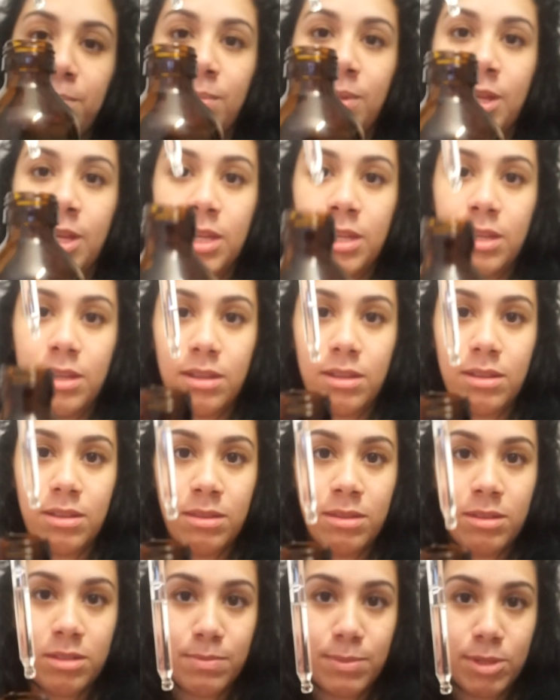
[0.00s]
like
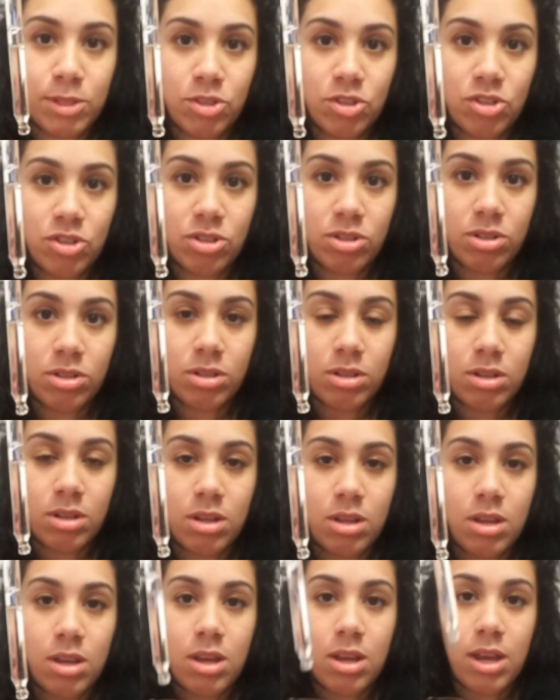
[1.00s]
this much.
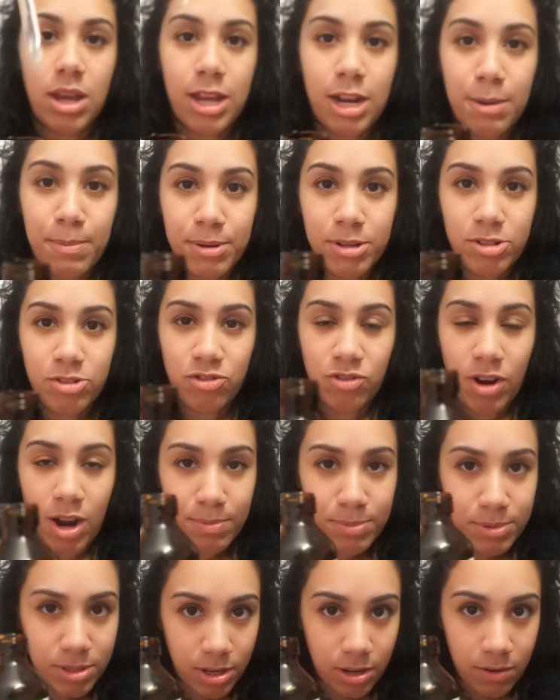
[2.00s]
And I put
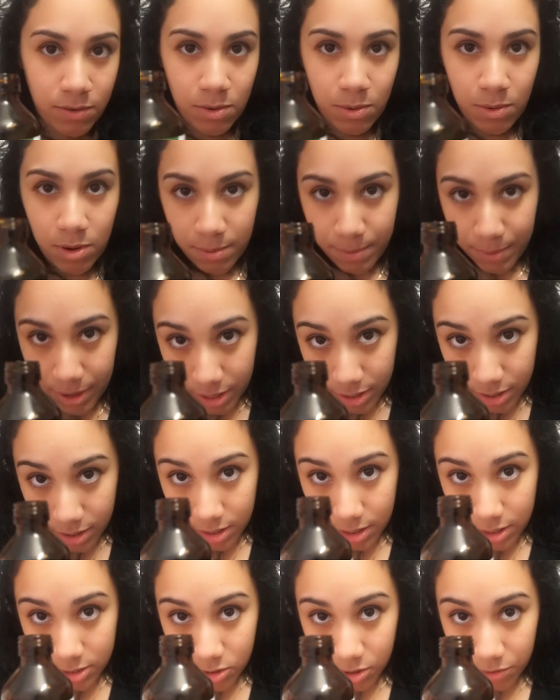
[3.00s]
drops everywhere on my
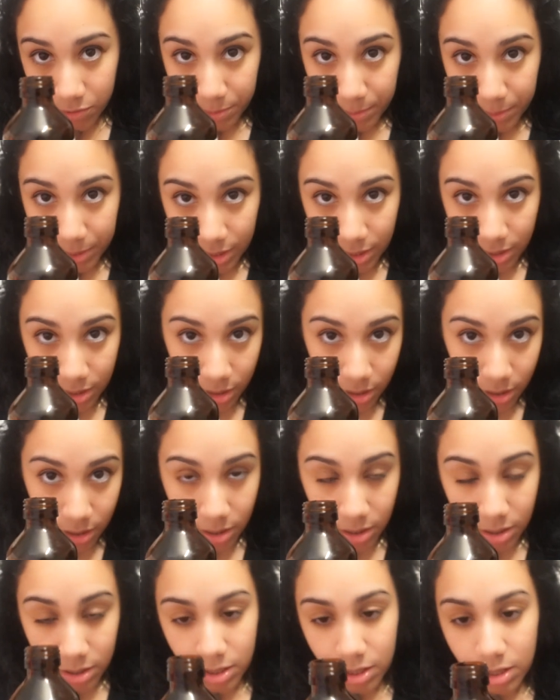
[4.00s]
head. I start from
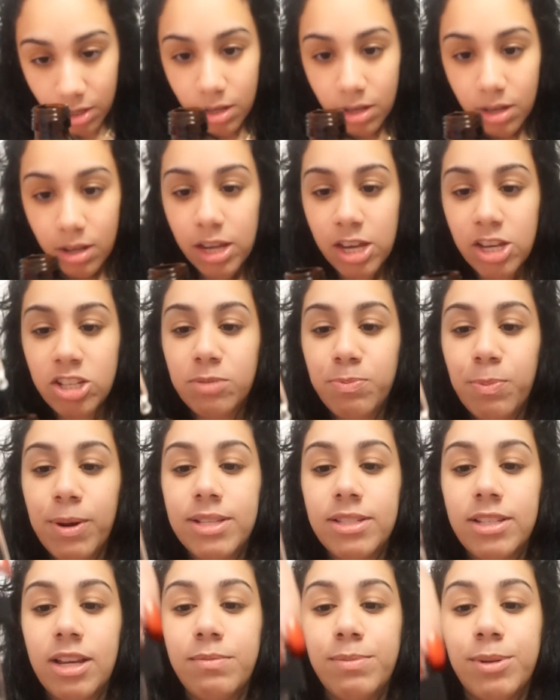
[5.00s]
here, here. It
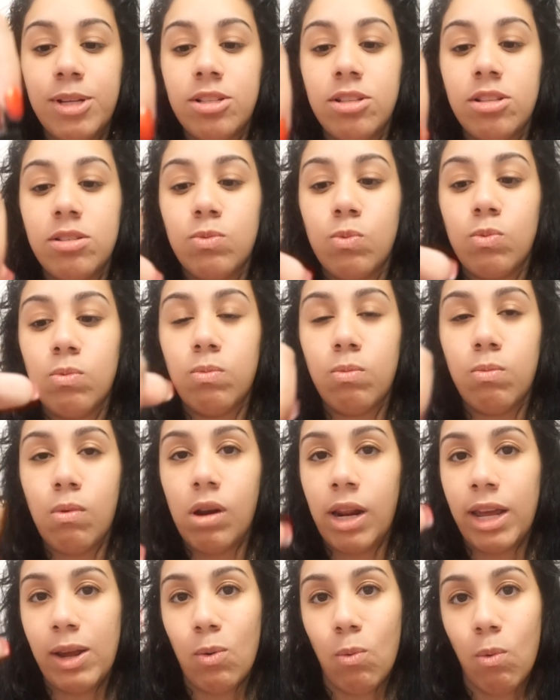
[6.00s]
spreads out because it's
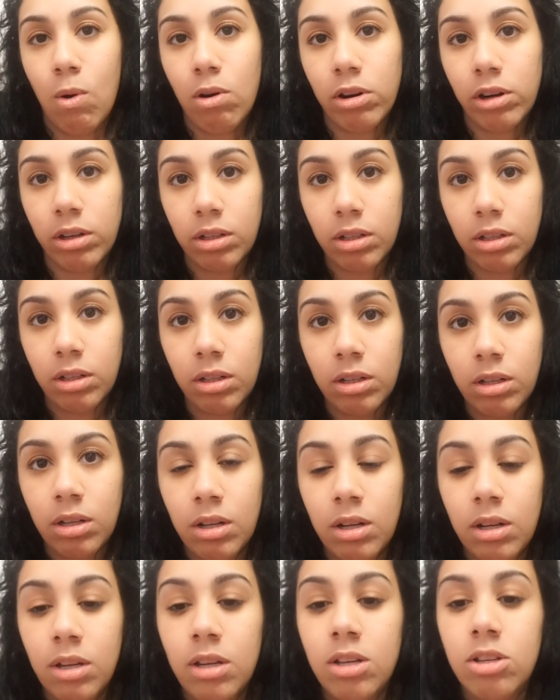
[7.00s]
like water.
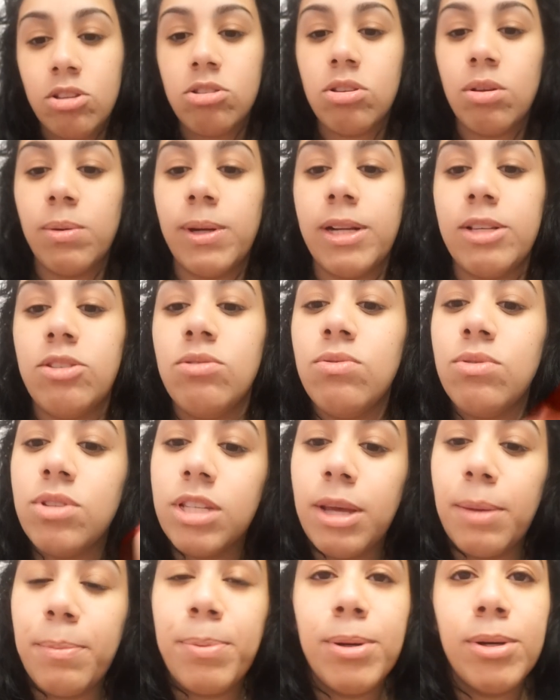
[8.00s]
So what I do
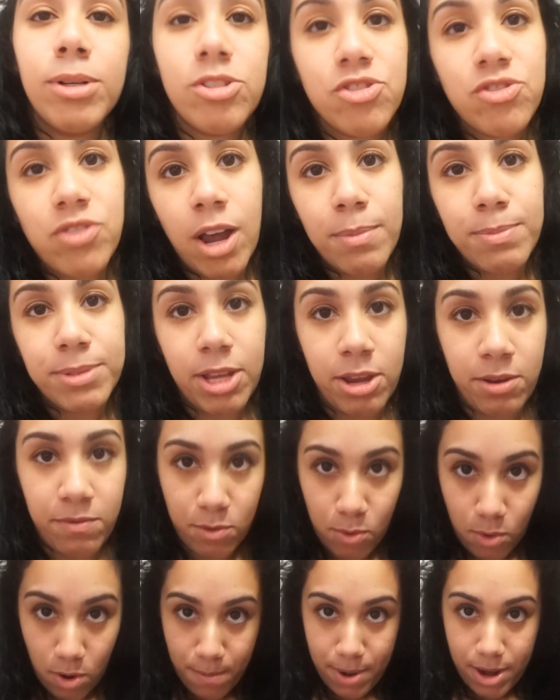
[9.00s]
is I put drops
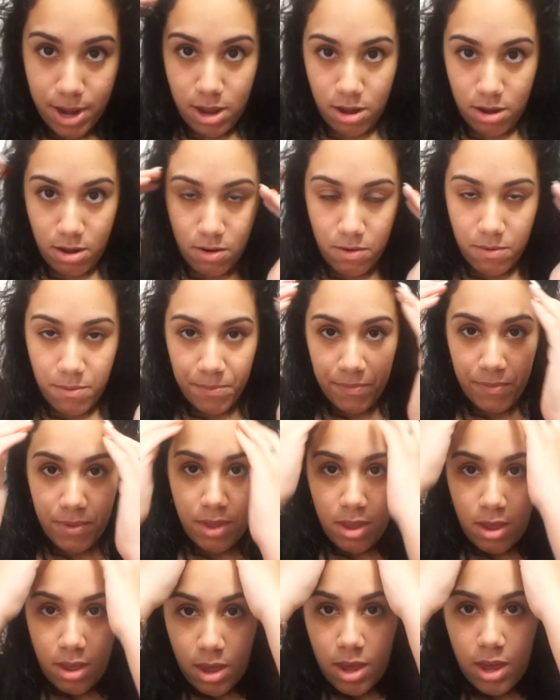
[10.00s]
everywhere on my hair
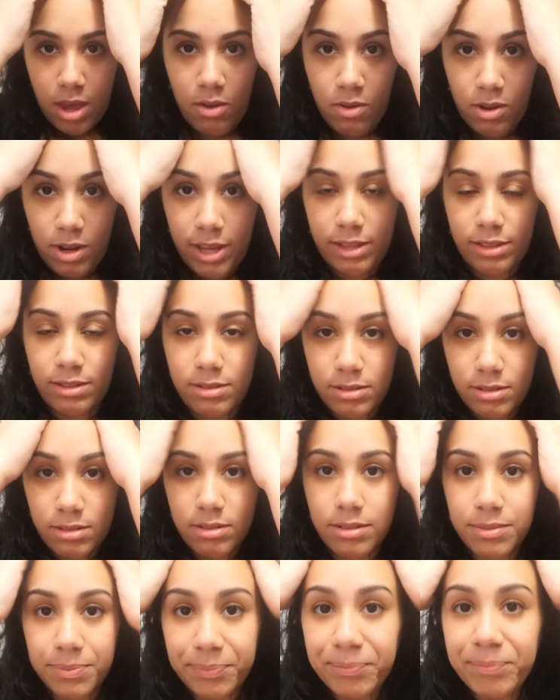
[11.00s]
and go like
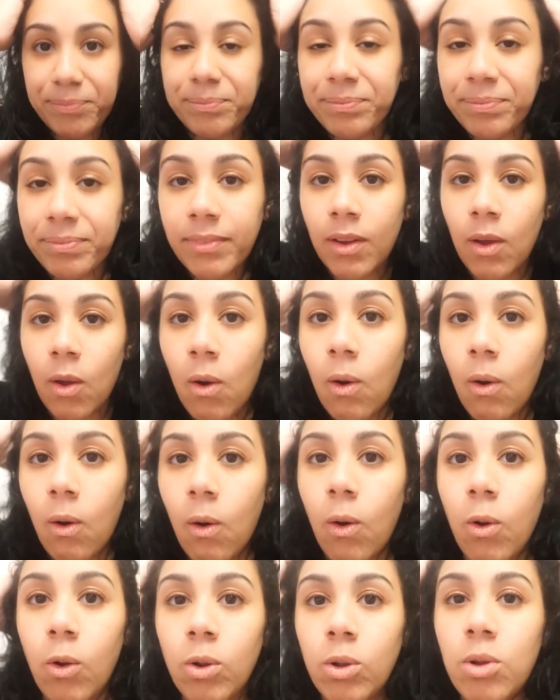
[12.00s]
this.
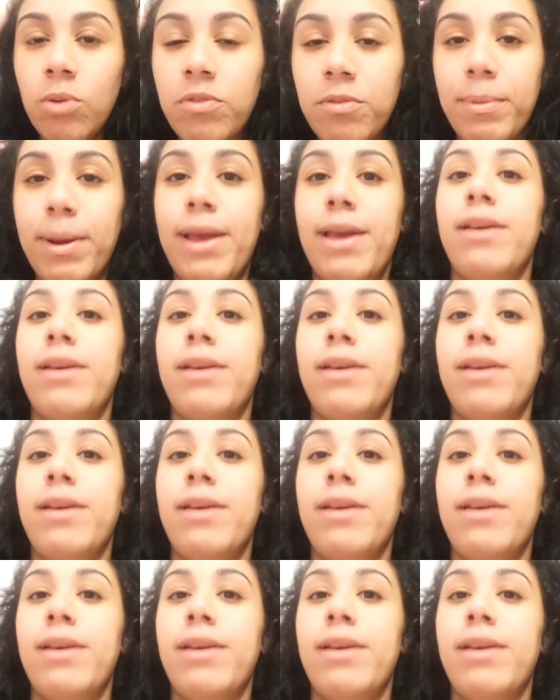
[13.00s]
All over my